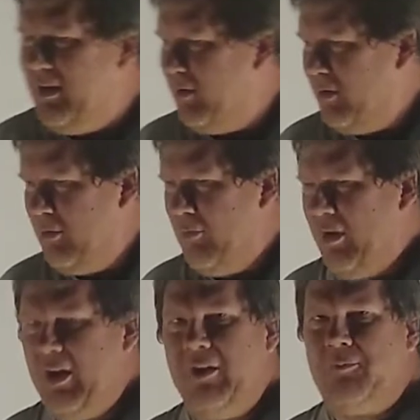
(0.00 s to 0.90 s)
here. Do you
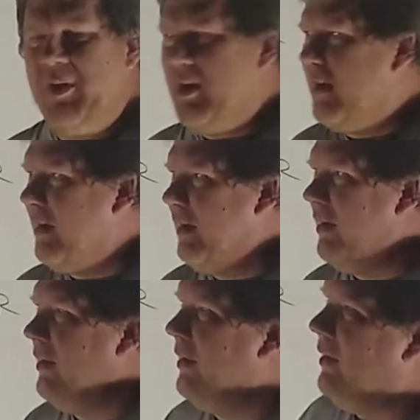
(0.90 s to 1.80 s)
want an
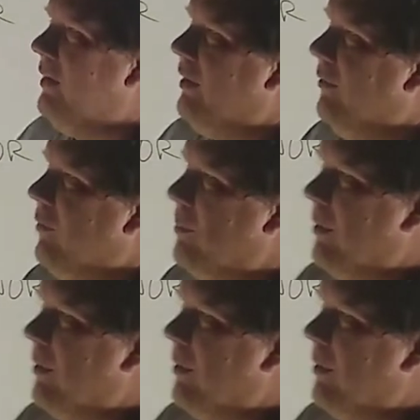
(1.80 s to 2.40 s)
FBI